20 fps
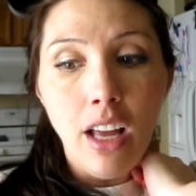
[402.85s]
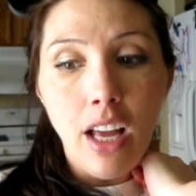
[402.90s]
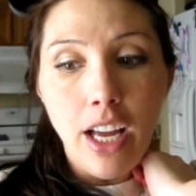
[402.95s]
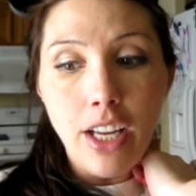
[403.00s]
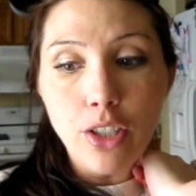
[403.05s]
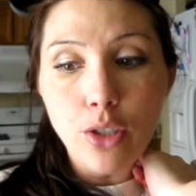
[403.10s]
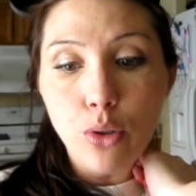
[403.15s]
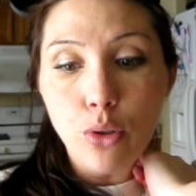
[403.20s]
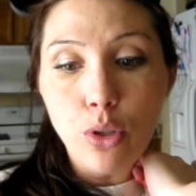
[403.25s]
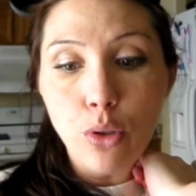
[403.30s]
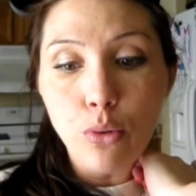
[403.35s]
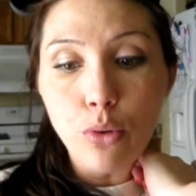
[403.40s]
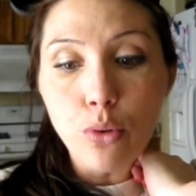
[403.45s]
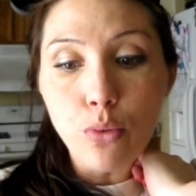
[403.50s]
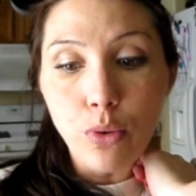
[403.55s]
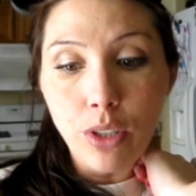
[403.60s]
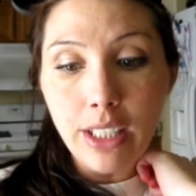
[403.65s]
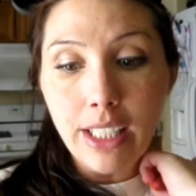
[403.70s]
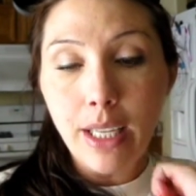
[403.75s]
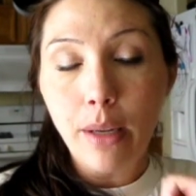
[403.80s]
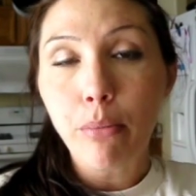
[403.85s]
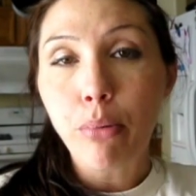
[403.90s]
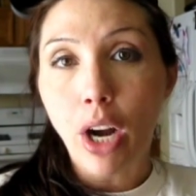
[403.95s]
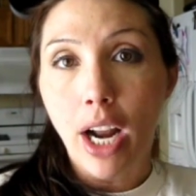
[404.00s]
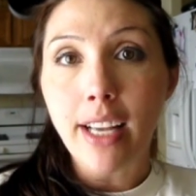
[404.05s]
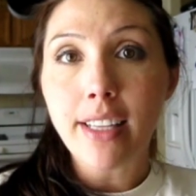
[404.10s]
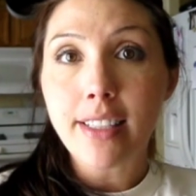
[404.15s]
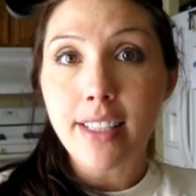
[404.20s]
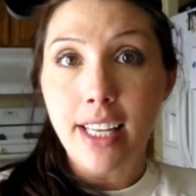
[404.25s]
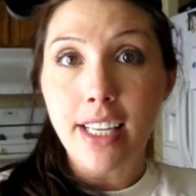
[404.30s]
And so she was really
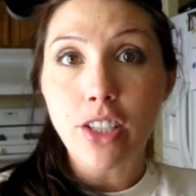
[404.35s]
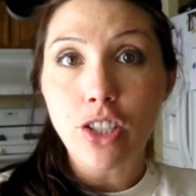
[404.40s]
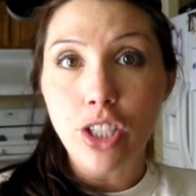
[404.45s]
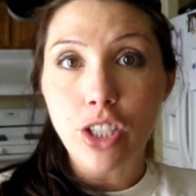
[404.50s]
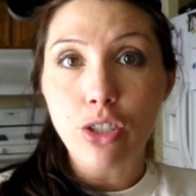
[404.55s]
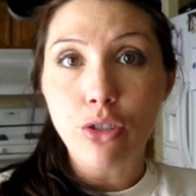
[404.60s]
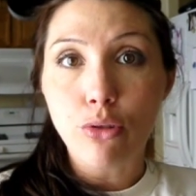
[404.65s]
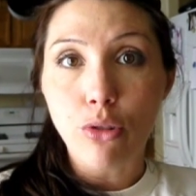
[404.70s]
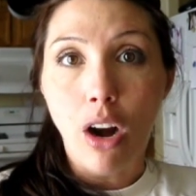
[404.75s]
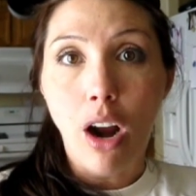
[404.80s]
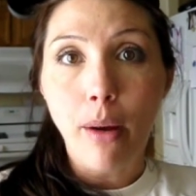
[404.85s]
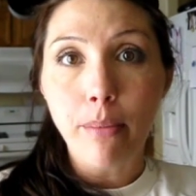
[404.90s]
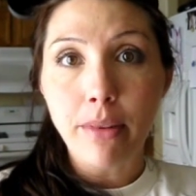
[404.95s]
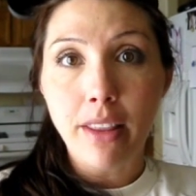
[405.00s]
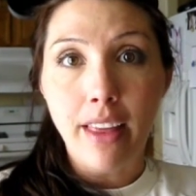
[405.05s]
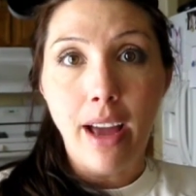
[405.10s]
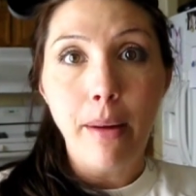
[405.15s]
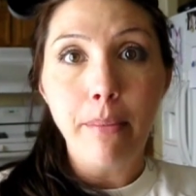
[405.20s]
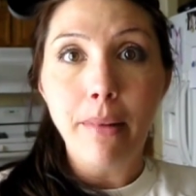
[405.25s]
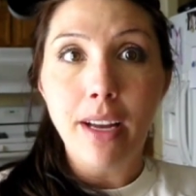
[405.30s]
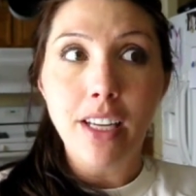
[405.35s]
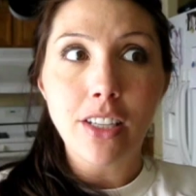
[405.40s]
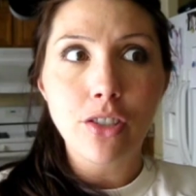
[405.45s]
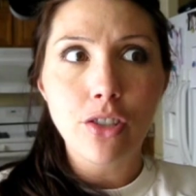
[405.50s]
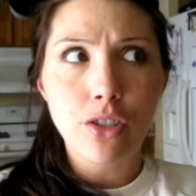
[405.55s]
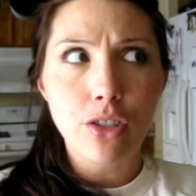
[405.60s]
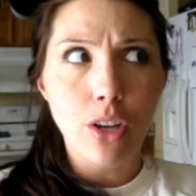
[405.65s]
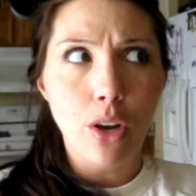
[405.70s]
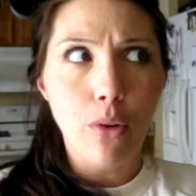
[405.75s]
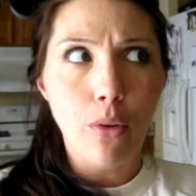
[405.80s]
impressed that she's dropped that much.
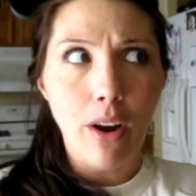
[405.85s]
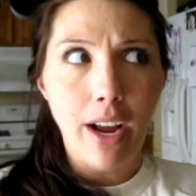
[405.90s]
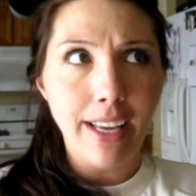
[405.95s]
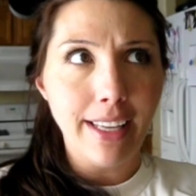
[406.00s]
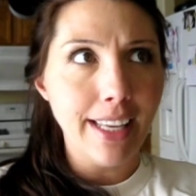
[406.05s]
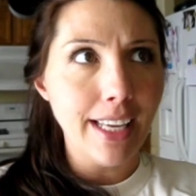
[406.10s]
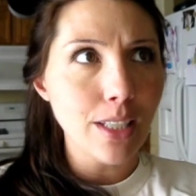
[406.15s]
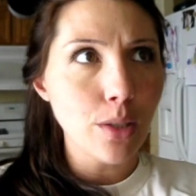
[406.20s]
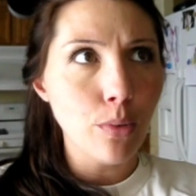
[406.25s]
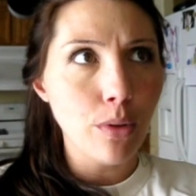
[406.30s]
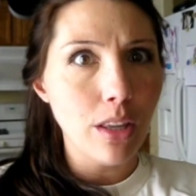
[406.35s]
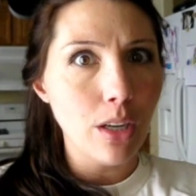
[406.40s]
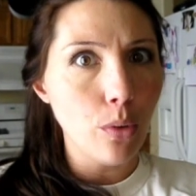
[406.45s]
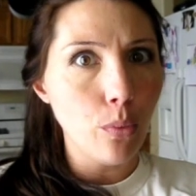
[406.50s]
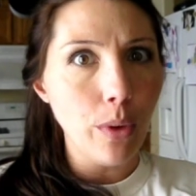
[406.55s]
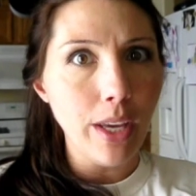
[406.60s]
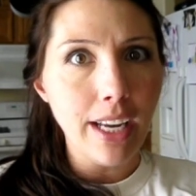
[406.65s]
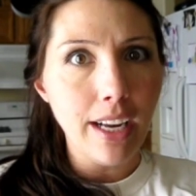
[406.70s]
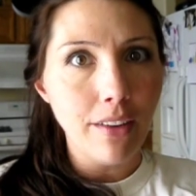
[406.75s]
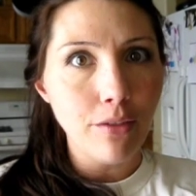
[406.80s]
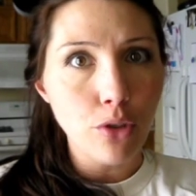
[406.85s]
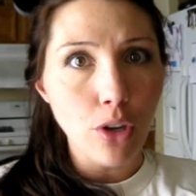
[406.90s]
So I guess within a week